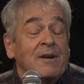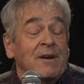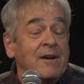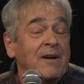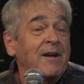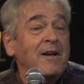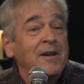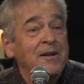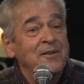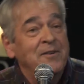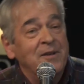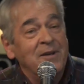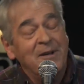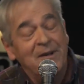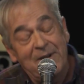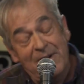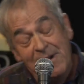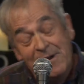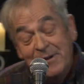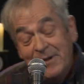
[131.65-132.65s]
And uh,
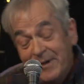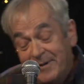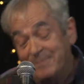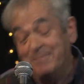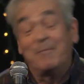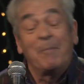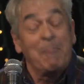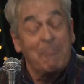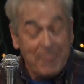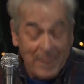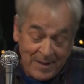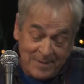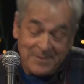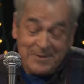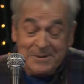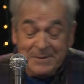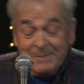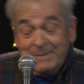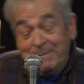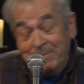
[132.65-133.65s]
uh,
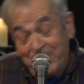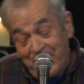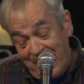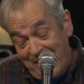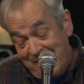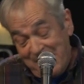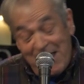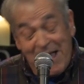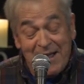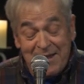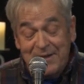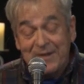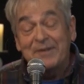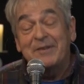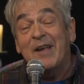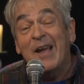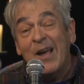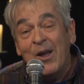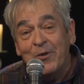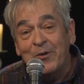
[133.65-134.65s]
I get
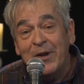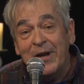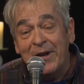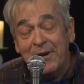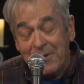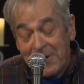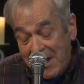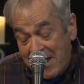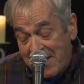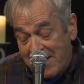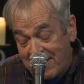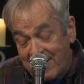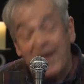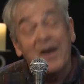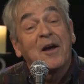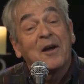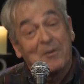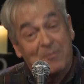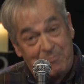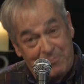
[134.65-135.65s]
down there and
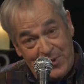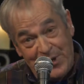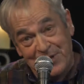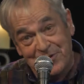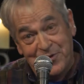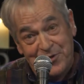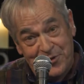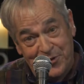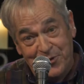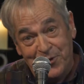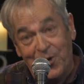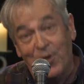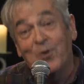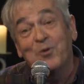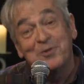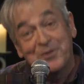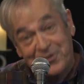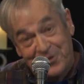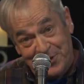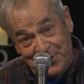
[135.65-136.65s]
uh, pinch the
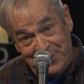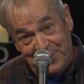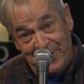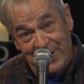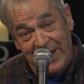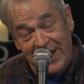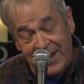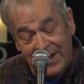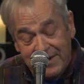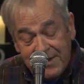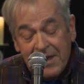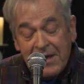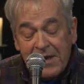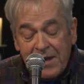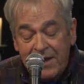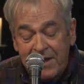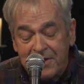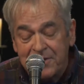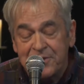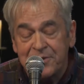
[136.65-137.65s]
nose, tilt the head,
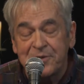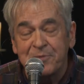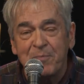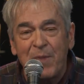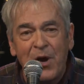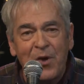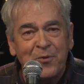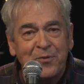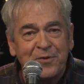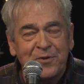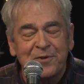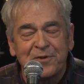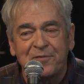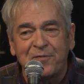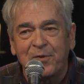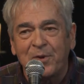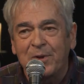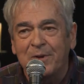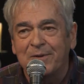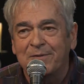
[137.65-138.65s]
and his mouth is
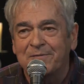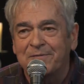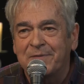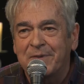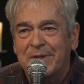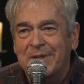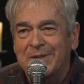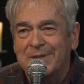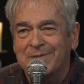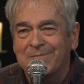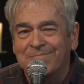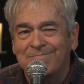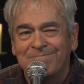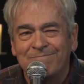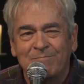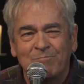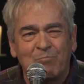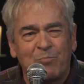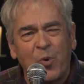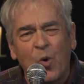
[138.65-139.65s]
full of
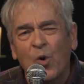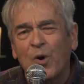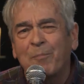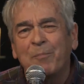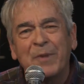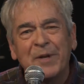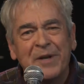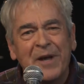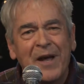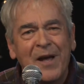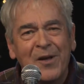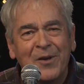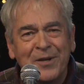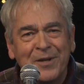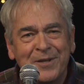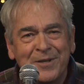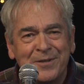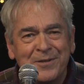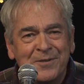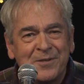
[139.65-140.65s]
um, pork
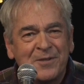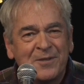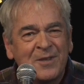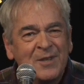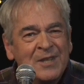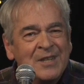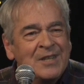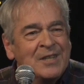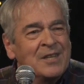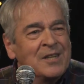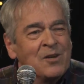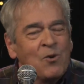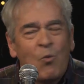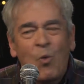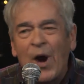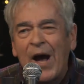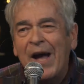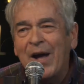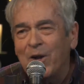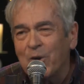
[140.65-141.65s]
medallions,
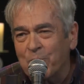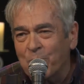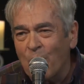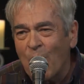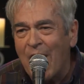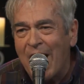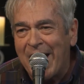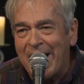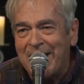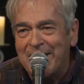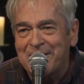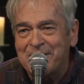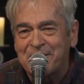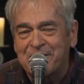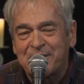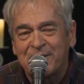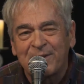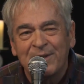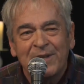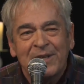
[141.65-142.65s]
wild
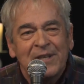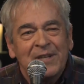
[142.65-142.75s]
rice,